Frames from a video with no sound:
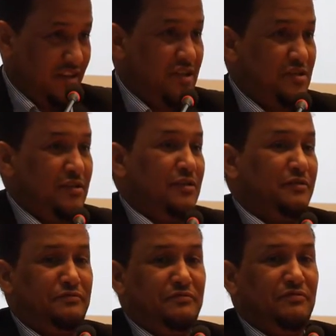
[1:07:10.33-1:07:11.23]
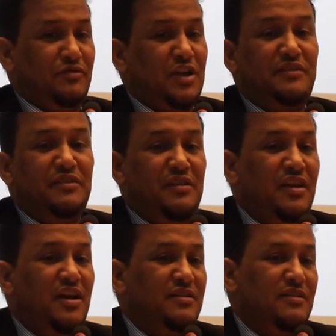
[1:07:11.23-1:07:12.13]
instead of cutting
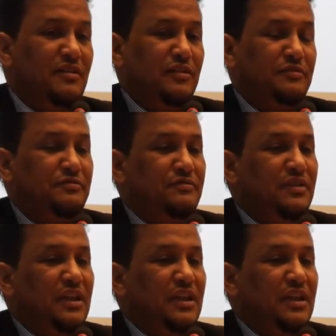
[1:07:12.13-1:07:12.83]
the hand of